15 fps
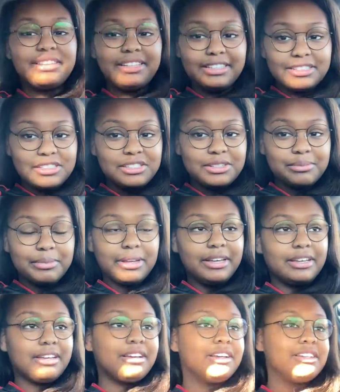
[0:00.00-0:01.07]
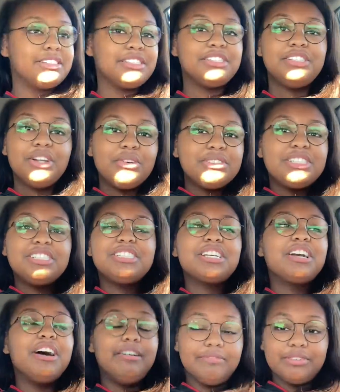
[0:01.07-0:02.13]
things to make because it's, you know, it's
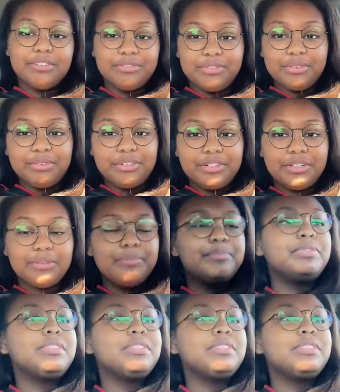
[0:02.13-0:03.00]
just comfort food, you know?